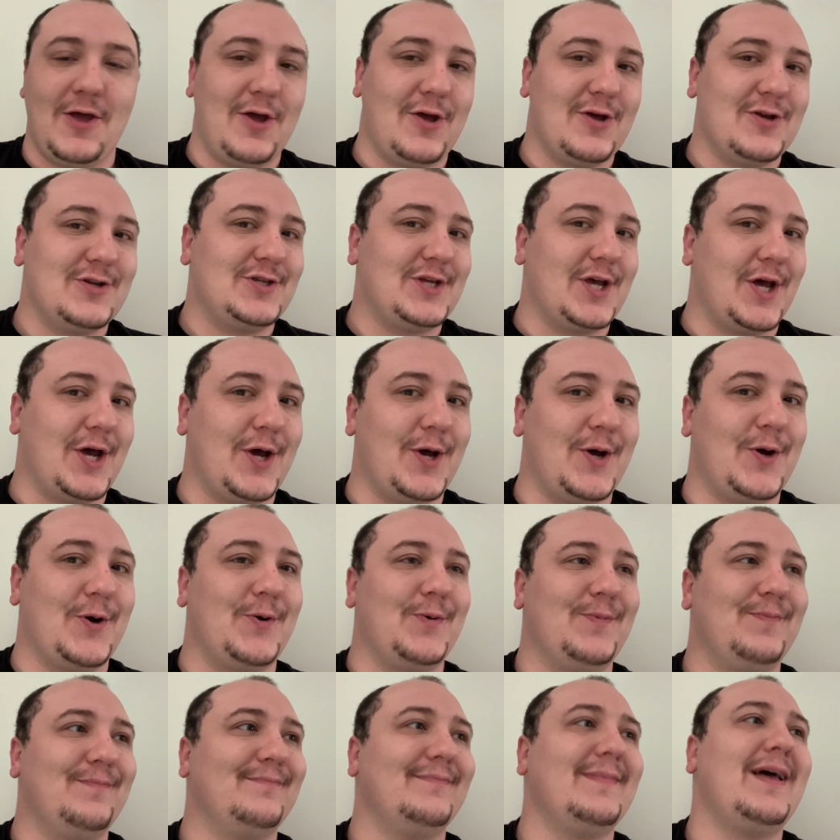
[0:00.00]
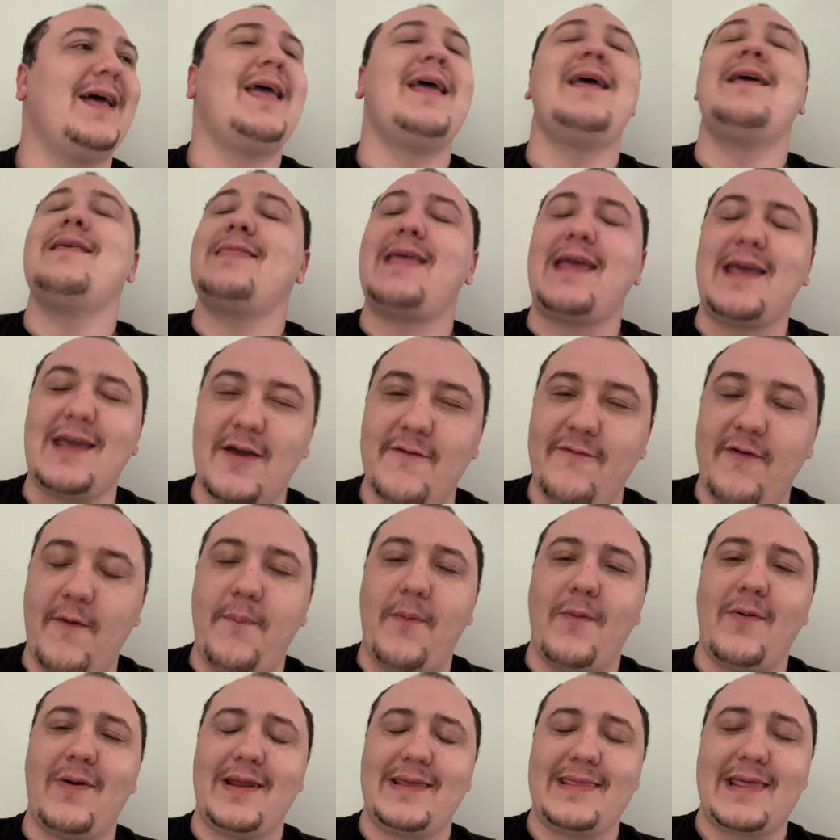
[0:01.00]
So thank you
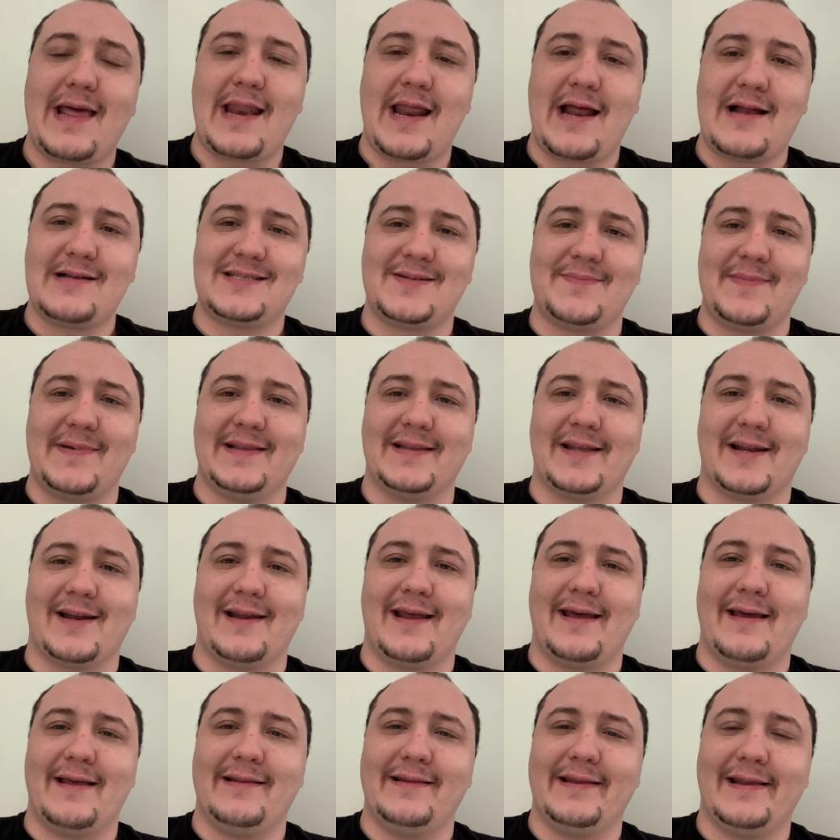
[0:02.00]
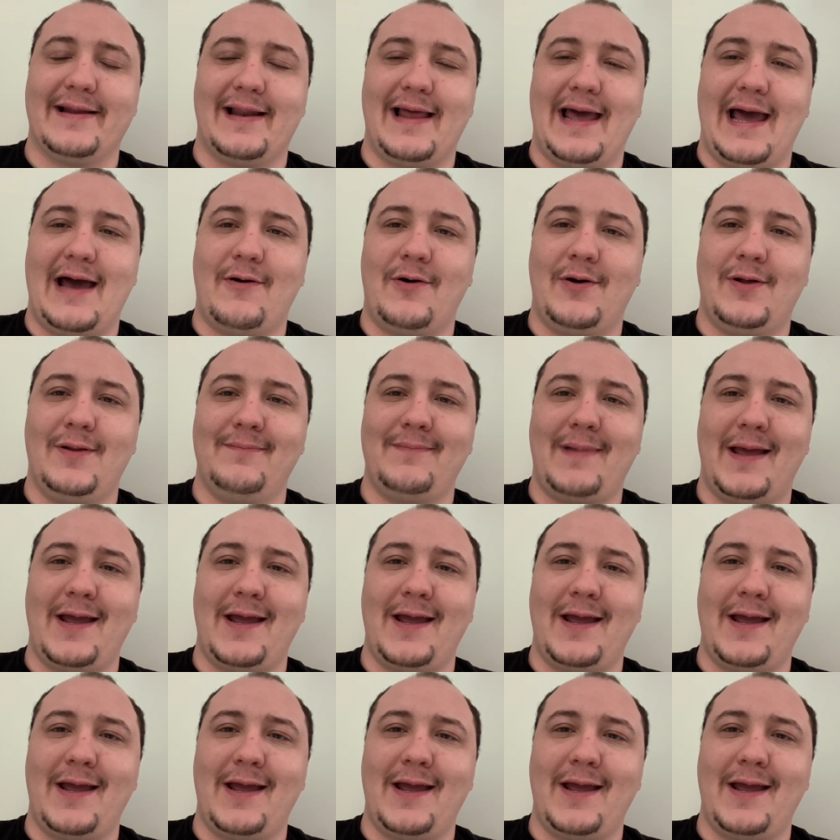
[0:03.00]
for pointing that out to me, little owl.